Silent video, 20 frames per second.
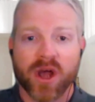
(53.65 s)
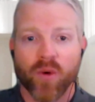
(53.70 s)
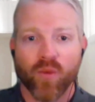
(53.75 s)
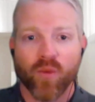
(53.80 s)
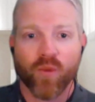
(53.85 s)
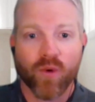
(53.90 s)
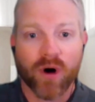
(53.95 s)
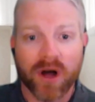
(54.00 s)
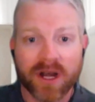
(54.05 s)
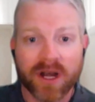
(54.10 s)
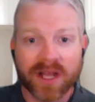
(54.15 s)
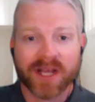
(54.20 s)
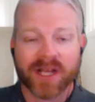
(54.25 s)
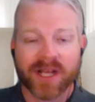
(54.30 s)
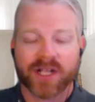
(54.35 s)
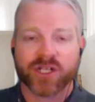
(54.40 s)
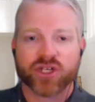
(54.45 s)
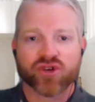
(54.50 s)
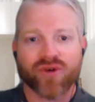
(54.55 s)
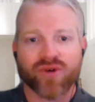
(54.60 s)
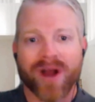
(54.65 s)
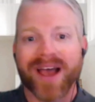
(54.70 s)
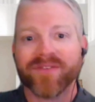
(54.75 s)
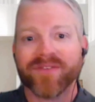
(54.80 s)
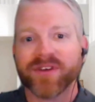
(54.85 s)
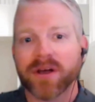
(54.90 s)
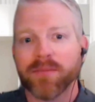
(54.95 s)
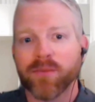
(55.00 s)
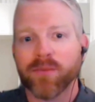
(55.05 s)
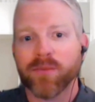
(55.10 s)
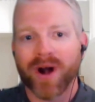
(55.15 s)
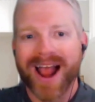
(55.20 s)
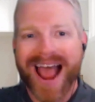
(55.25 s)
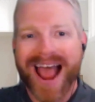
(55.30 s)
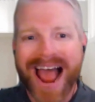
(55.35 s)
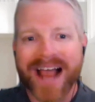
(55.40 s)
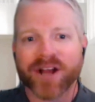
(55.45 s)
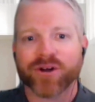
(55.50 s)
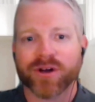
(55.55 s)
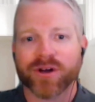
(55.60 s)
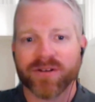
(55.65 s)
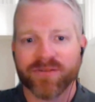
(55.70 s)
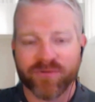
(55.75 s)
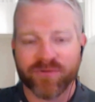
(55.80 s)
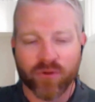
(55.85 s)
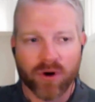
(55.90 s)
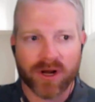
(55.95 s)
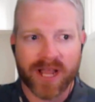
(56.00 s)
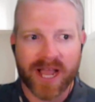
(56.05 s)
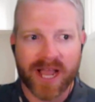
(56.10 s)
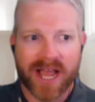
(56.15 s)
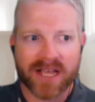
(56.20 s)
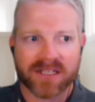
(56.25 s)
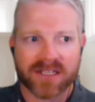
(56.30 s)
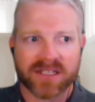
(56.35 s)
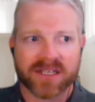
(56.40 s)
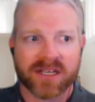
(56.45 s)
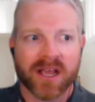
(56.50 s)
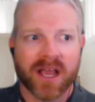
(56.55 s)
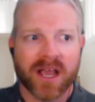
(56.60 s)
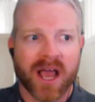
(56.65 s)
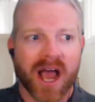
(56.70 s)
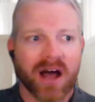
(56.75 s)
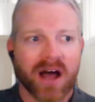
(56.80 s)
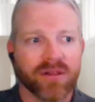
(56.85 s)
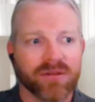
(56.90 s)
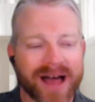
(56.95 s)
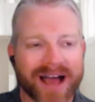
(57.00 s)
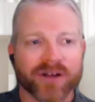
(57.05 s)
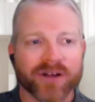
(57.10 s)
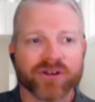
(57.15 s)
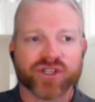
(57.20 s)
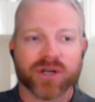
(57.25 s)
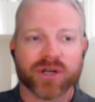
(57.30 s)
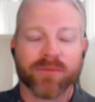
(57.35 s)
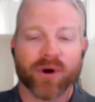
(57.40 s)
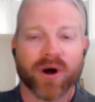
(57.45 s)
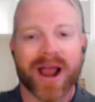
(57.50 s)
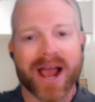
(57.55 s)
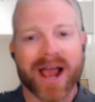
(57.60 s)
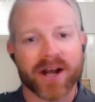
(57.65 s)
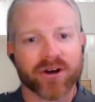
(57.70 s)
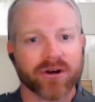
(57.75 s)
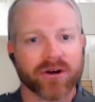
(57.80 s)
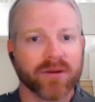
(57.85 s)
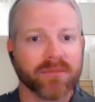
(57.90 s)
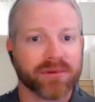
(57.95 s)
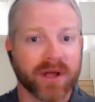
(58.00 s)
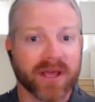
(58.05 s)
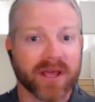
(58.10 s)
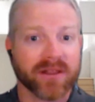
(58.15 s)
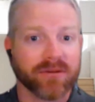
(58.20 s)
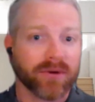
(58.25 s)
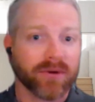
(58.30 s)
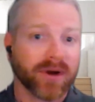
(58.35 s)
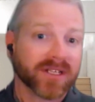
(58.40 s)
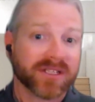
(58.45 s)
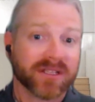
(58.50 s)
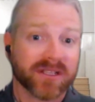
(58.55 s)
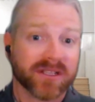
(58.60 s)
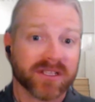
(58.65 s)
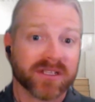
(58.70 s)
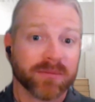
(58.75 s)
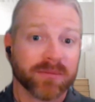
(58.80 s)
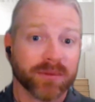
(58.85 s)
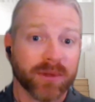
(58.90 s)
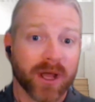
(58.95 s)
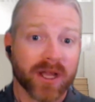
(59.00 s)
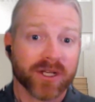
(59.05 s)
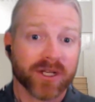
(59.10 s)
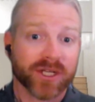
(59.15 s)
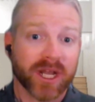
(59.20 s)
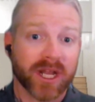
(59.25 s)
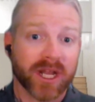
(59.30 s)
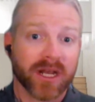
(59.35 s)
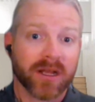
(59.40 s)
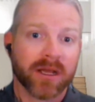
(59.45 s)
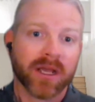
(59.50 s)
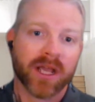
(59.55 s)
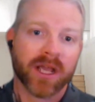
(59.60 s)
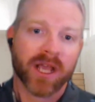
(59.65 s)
One, driving a more accurate forecast allows you to more accurately plan the rest of the supply chain.